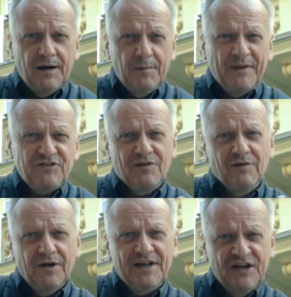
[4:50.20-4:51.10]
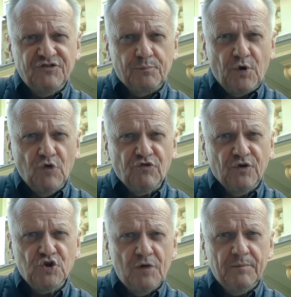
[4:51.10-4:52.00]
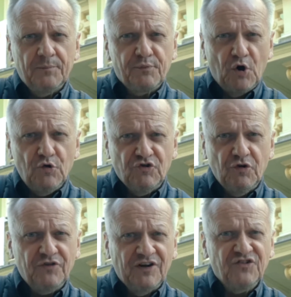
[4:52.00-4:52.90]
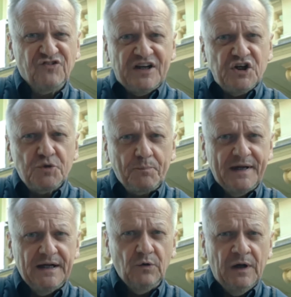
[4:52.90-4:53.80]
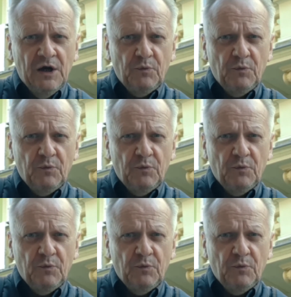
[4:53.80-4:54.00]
they didn't like his approach, the German approach, using Singspiel,